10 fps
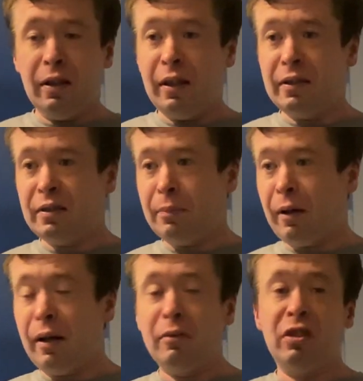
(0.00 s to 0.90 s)
It's
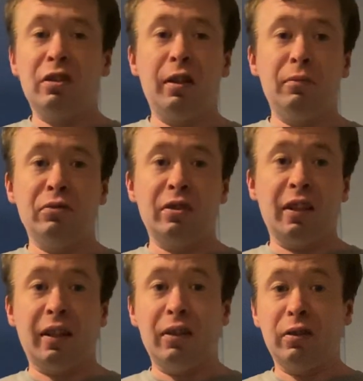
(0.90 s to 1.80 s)
about how many times they
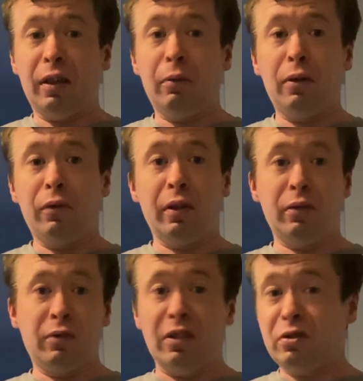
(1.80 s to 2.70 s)
can get away with it.
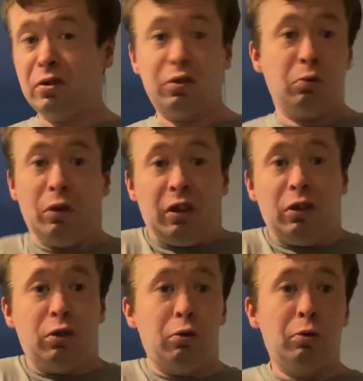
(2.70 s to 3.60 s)
That's what they
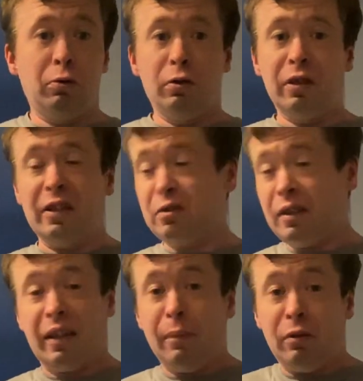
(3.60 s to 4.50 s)
do. That's the
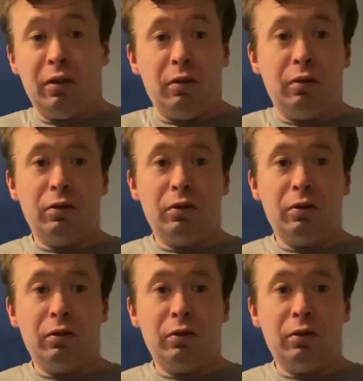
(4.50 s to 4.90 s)
cabinet.